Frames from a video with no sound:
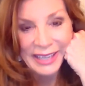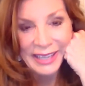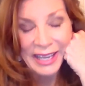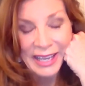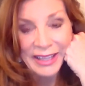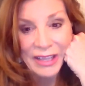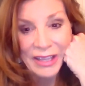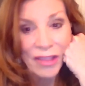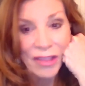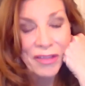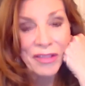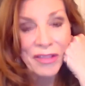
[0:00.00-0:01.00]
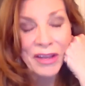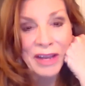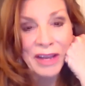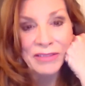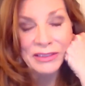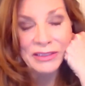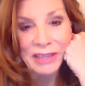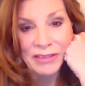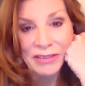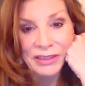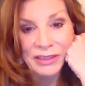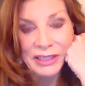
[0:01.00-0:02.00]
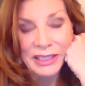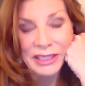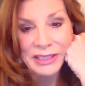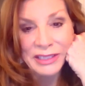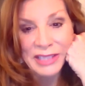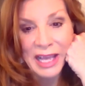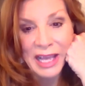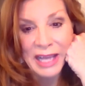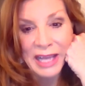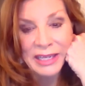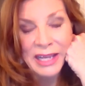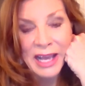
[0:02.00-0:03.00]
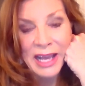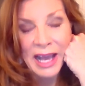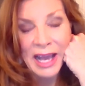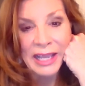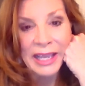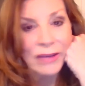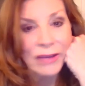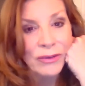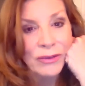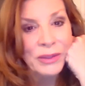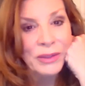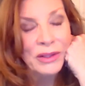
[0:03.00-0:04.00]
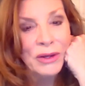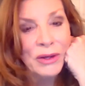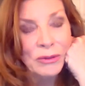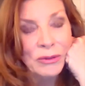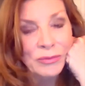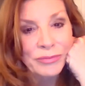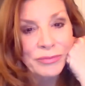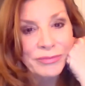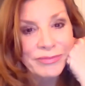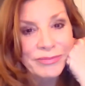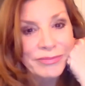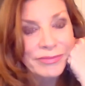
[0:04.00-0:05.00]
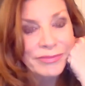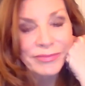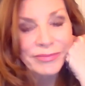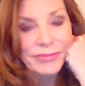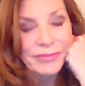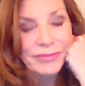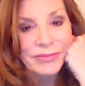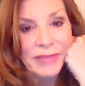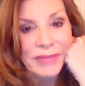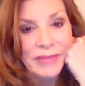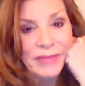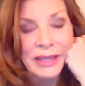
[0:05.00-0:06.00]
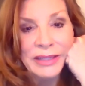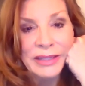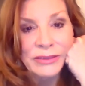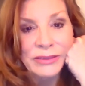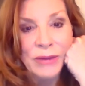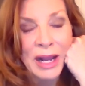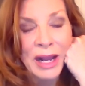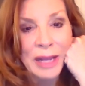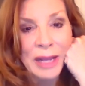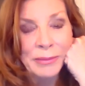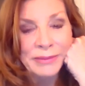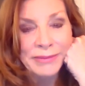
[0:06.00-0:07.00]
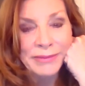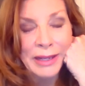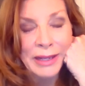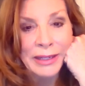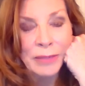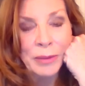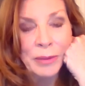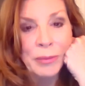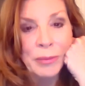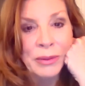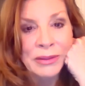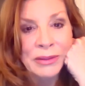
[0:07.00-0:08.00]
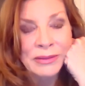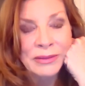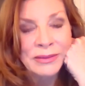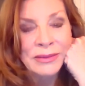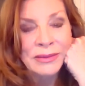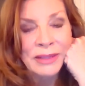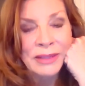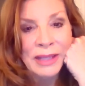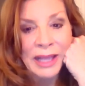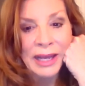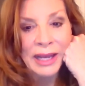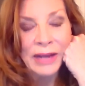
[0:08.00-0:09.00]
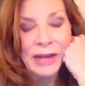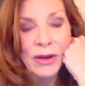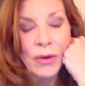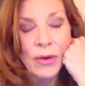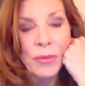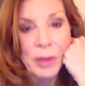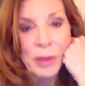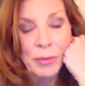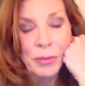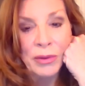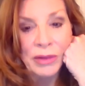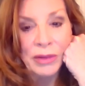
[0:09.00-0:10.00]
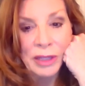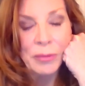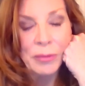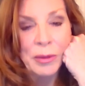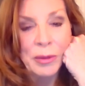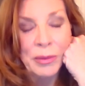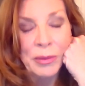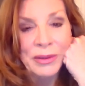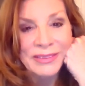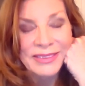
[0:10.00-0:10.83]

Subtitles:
And the other thing that I've discovered is that I can't do it alone. I need a tribe. I need people. And I know people need people.